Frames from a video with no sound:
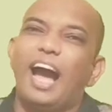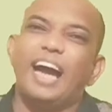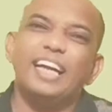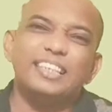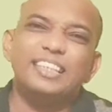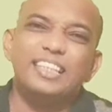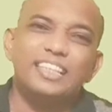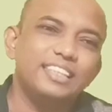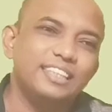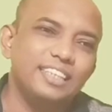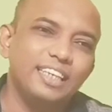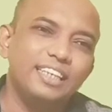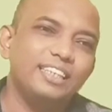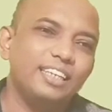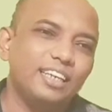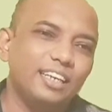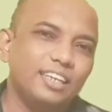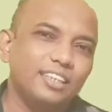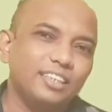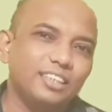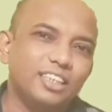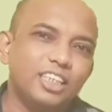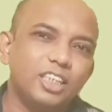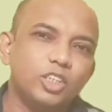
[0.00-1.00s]
As a
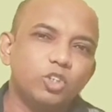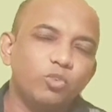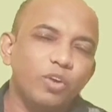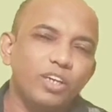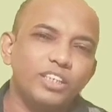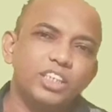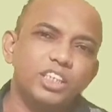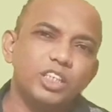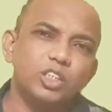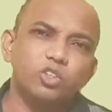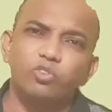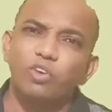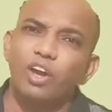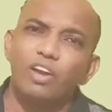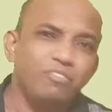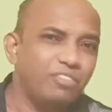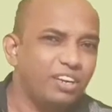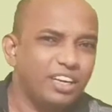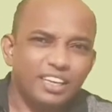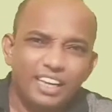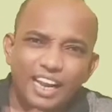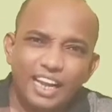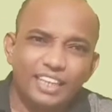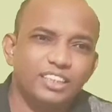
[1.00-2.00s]
result,
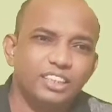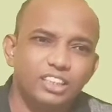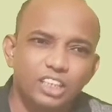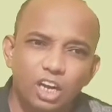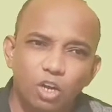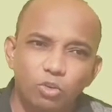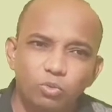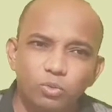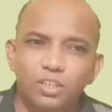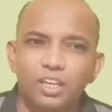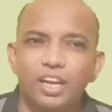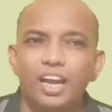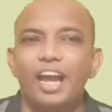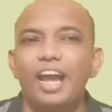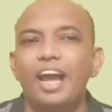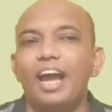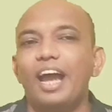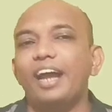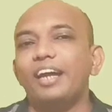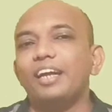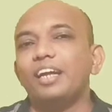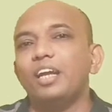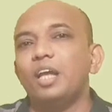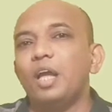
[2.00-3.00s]
6y will cancel out
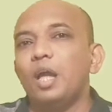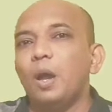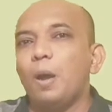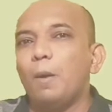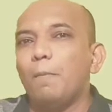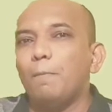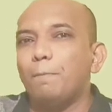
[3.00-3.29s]
and